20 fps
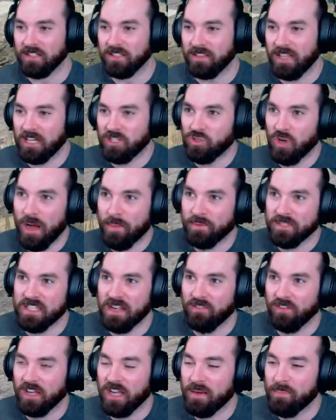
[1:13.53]
That drop is
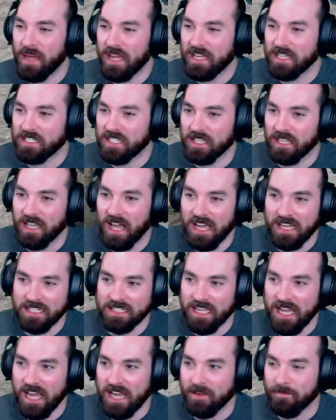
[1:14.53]
never going to make it to the light of
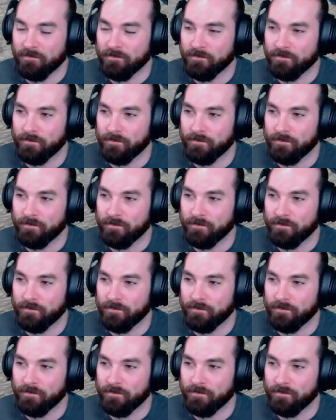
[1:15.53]
day.